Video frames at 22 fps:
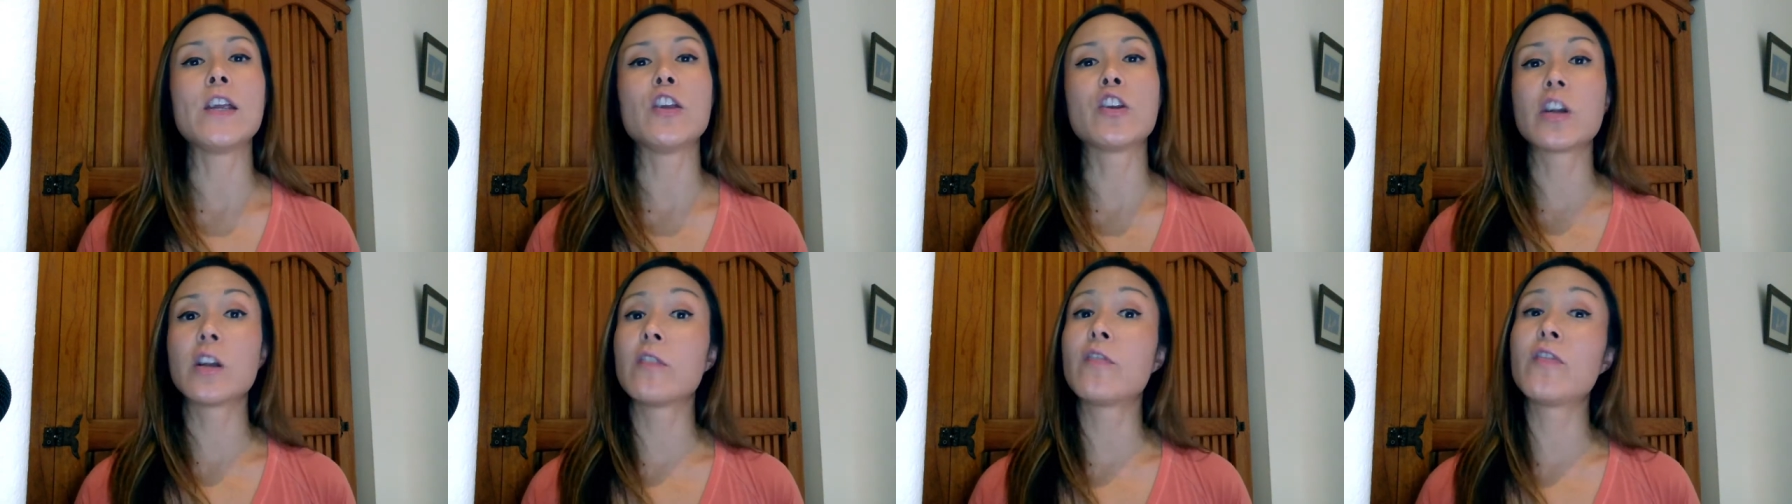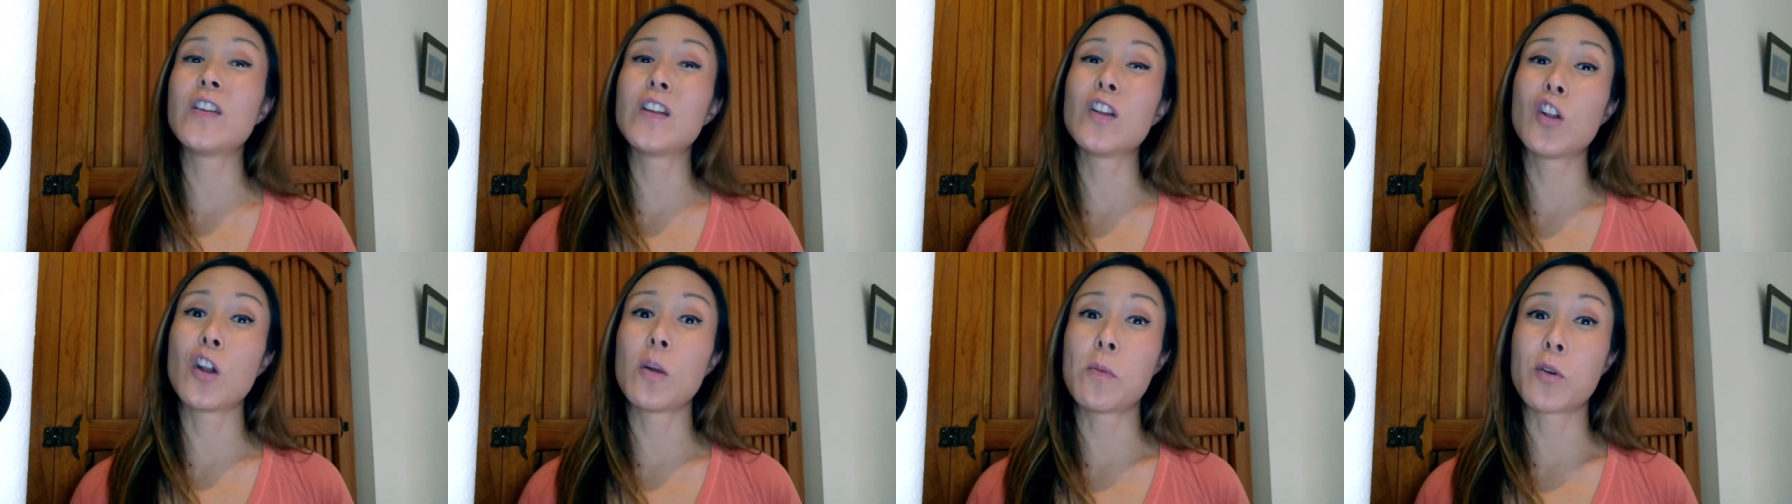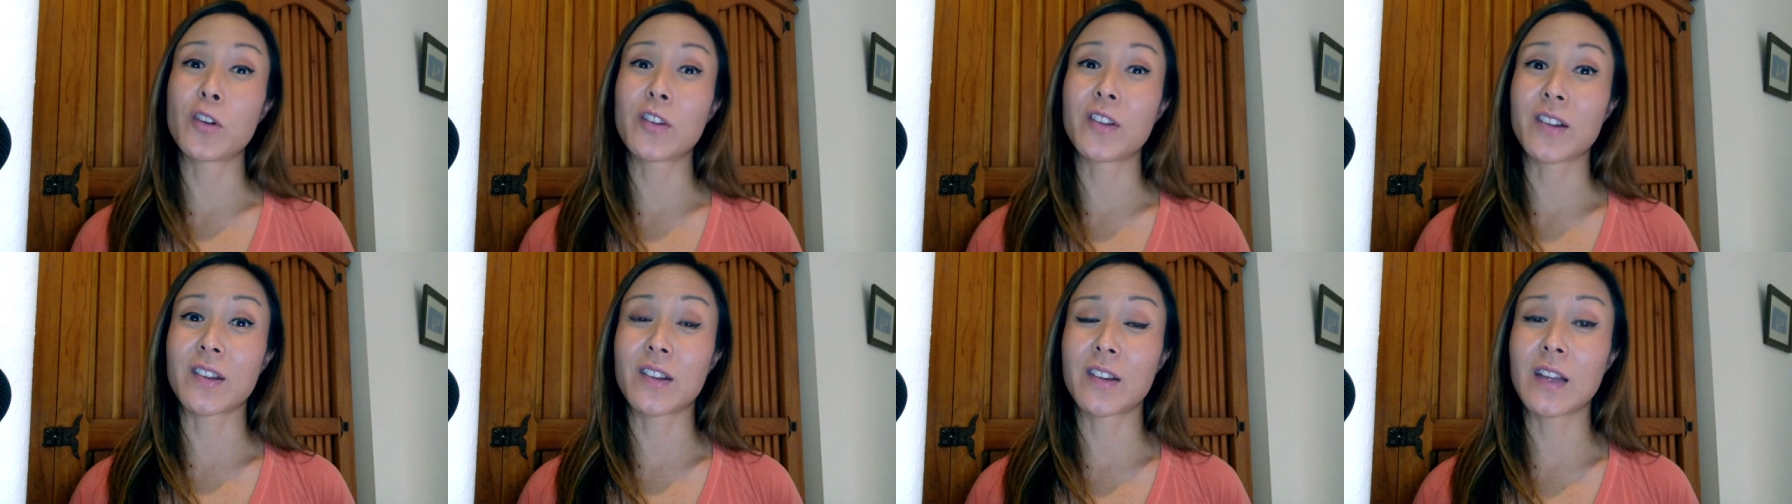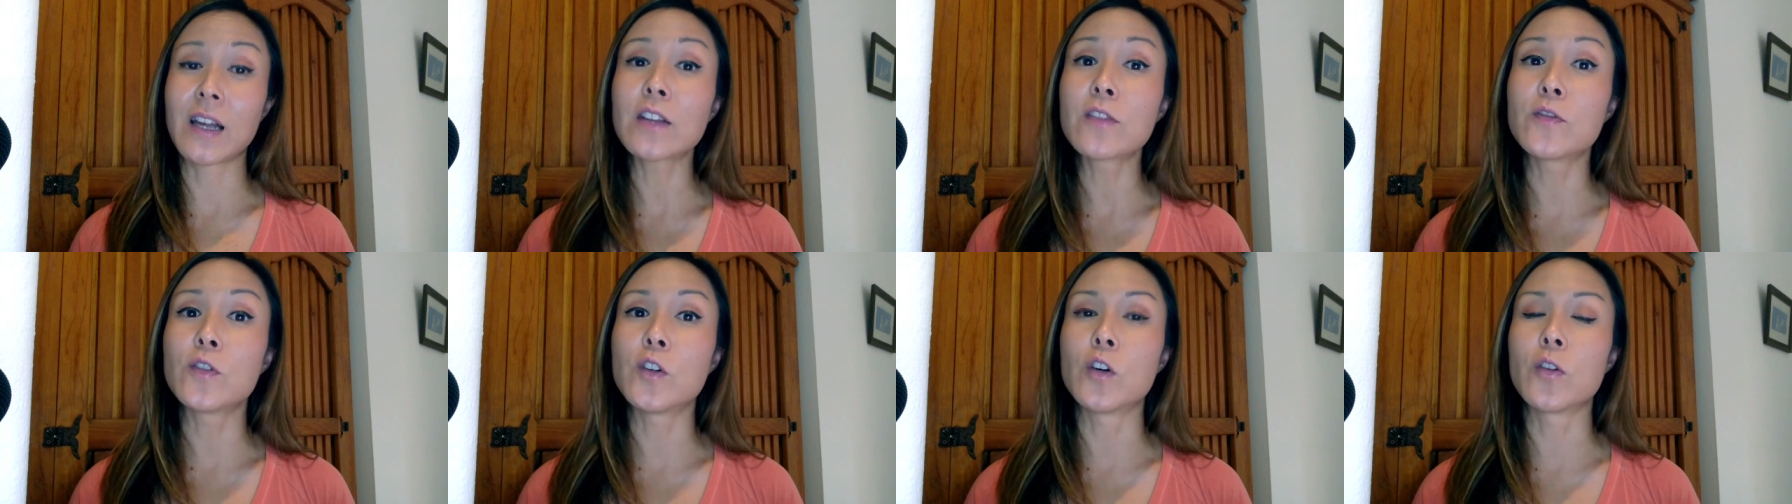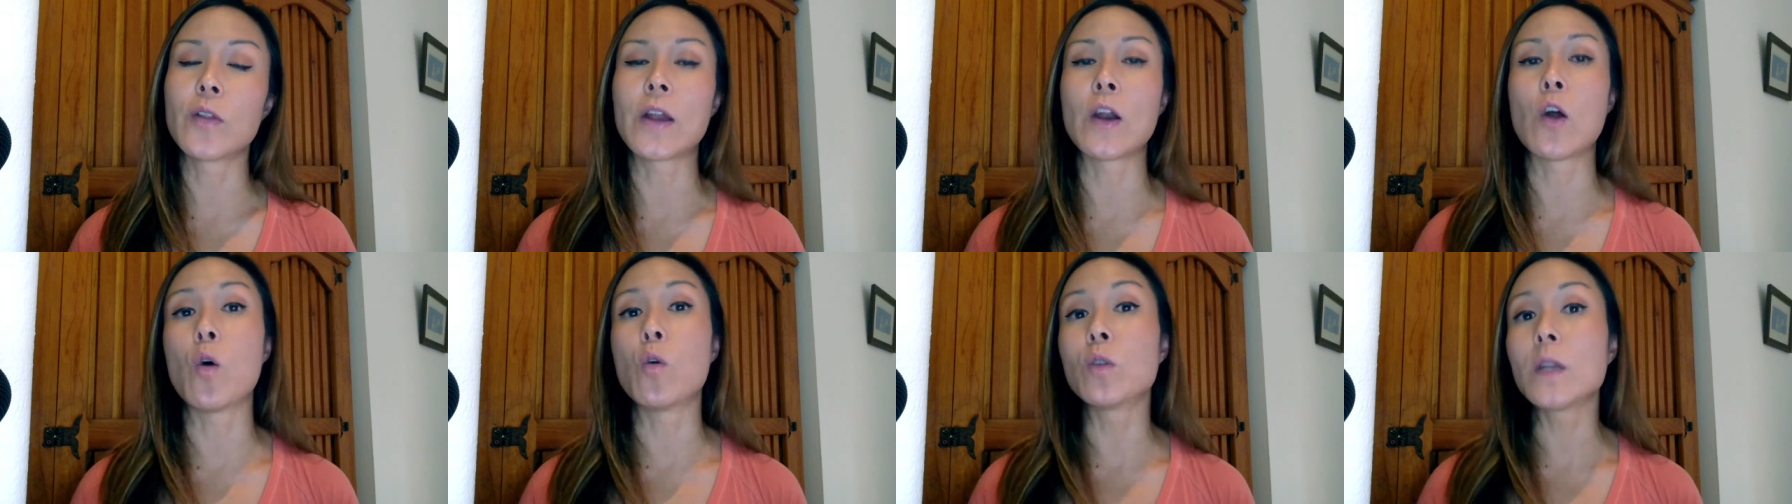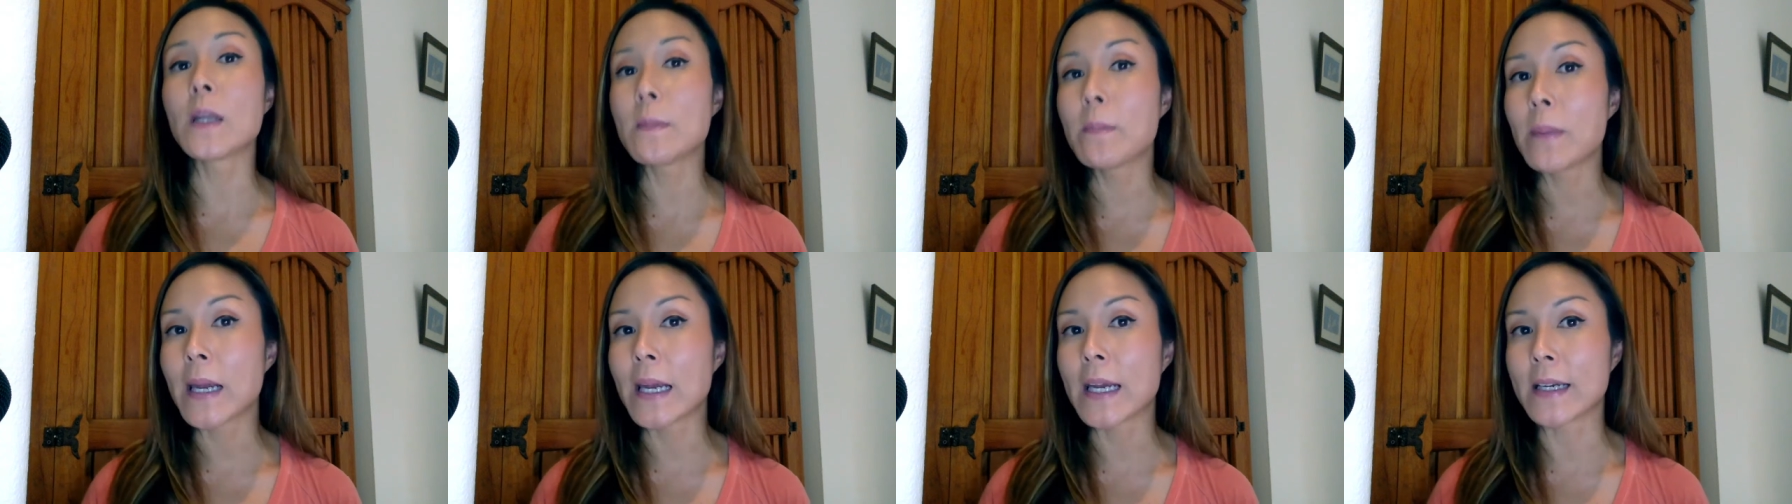You're going to feel a lot more successful than
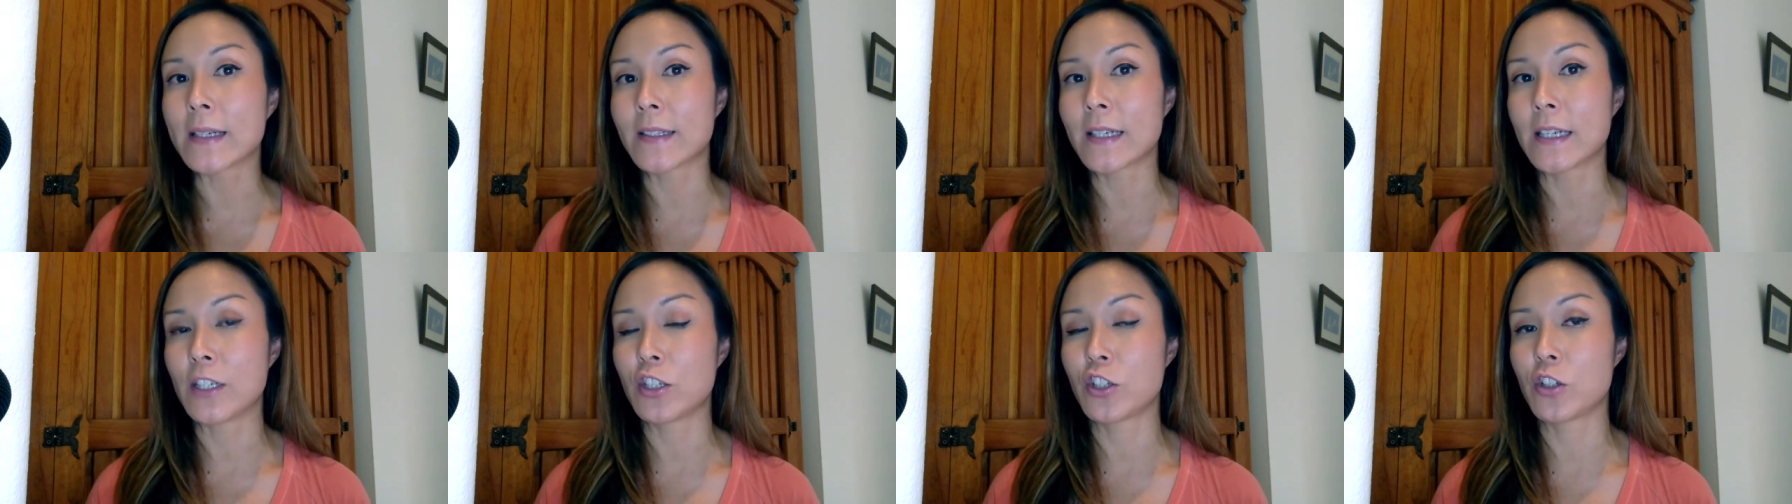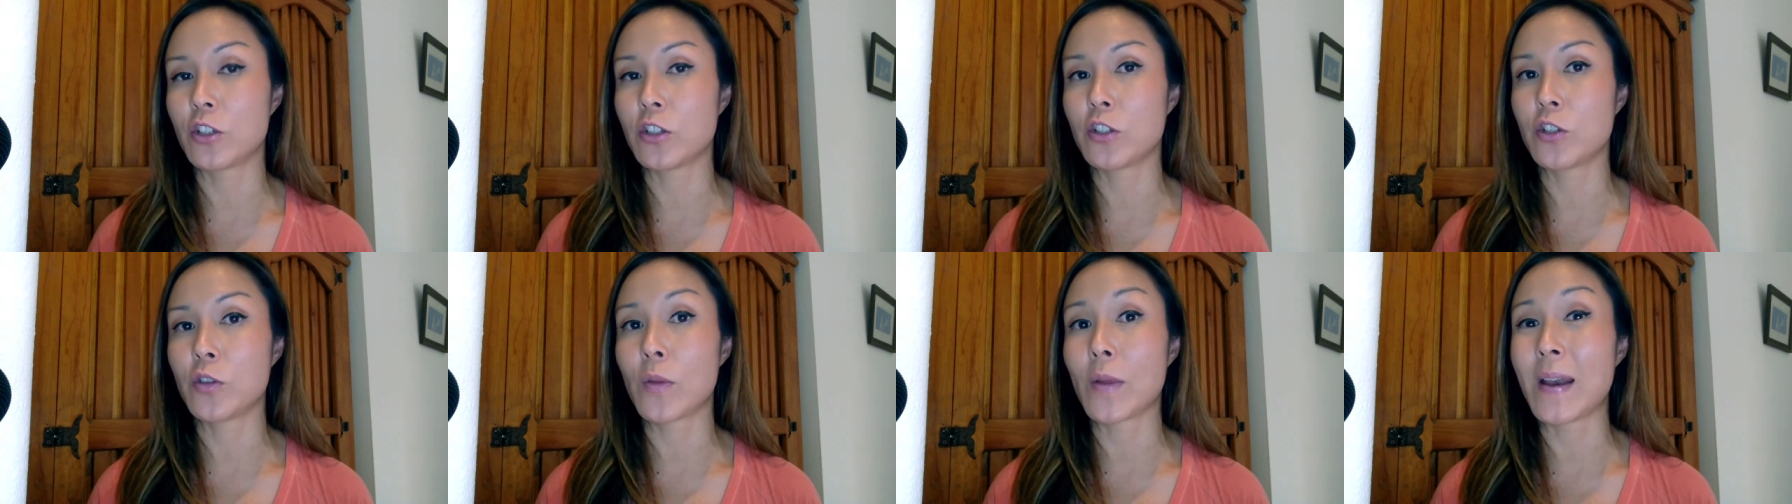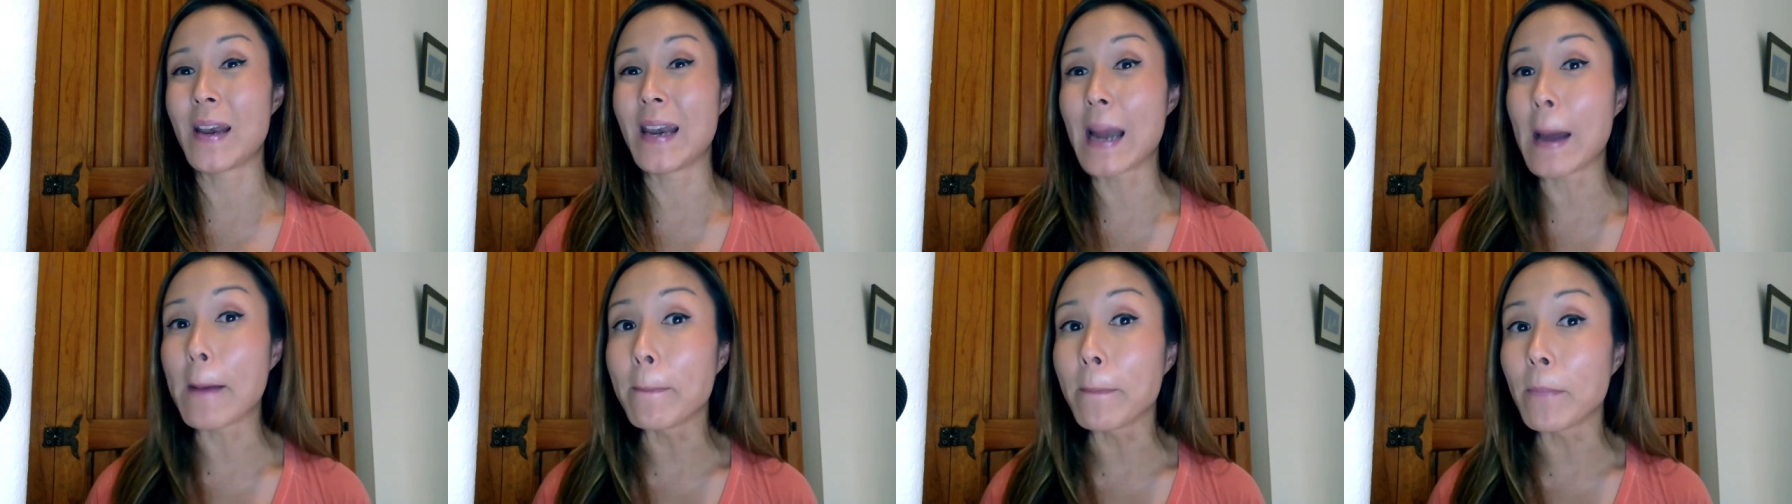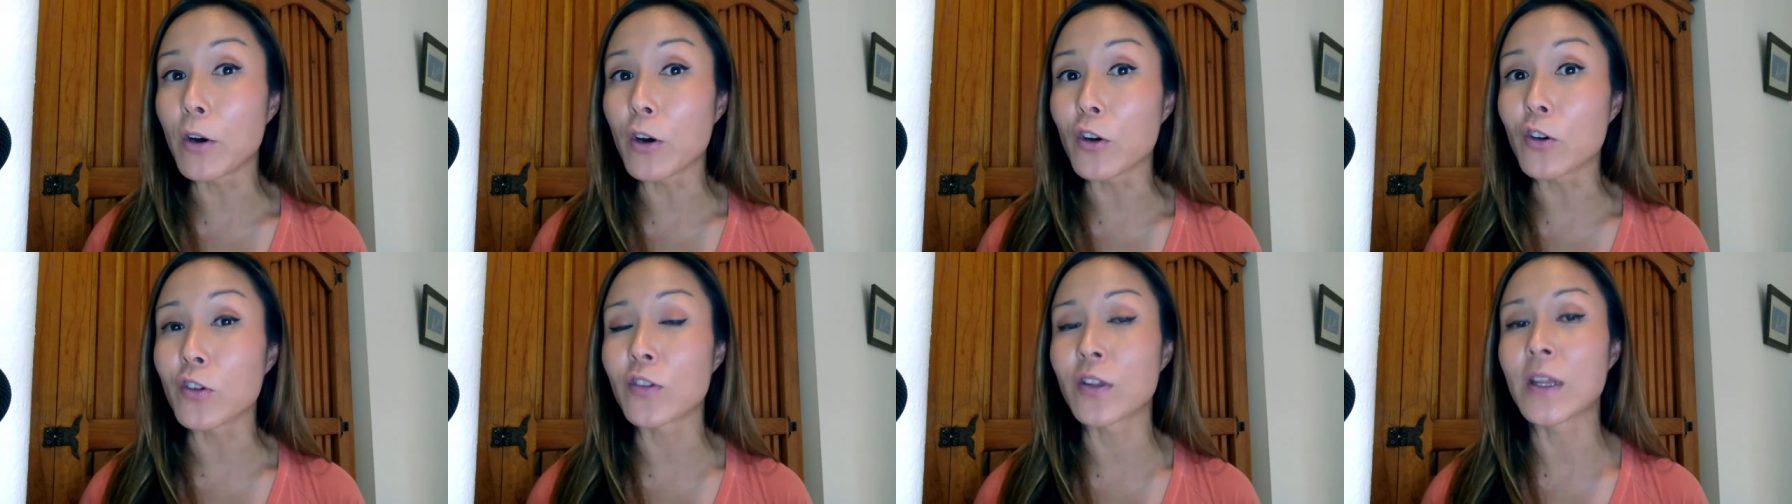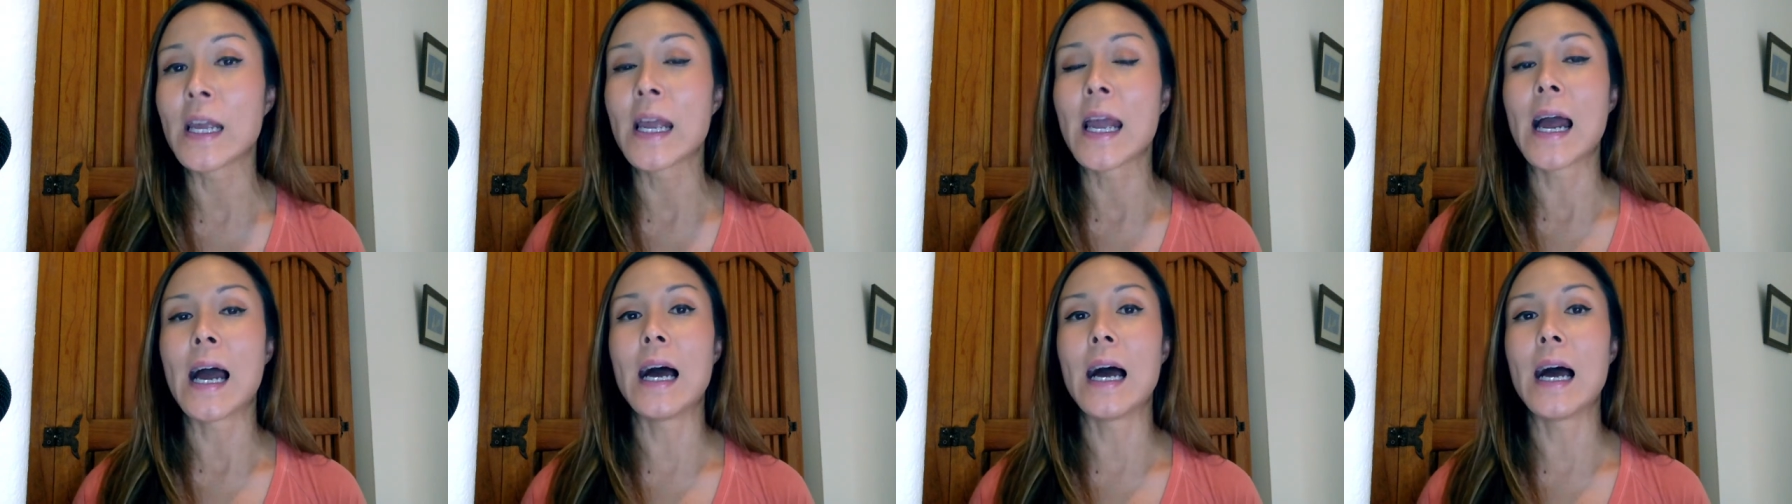only paying attention to the numbers